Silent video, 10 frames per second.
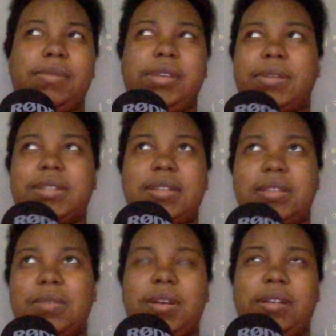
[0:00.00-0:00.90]
well, you arrested
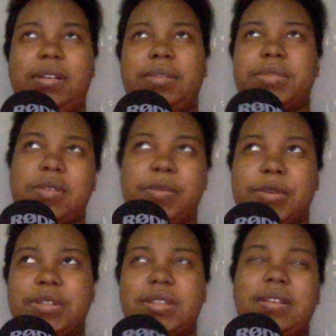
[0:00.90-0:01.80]
someone and it was the wrong
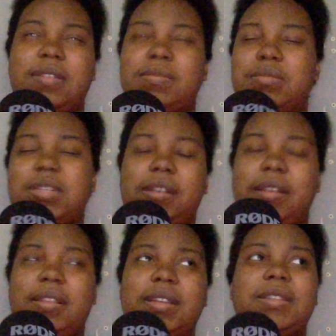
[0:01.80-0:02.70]
person and da da
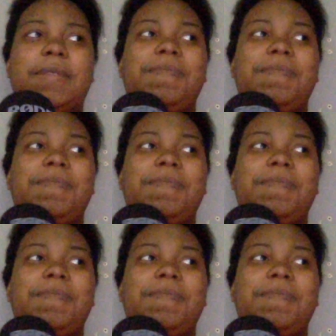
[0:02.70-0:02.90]
da this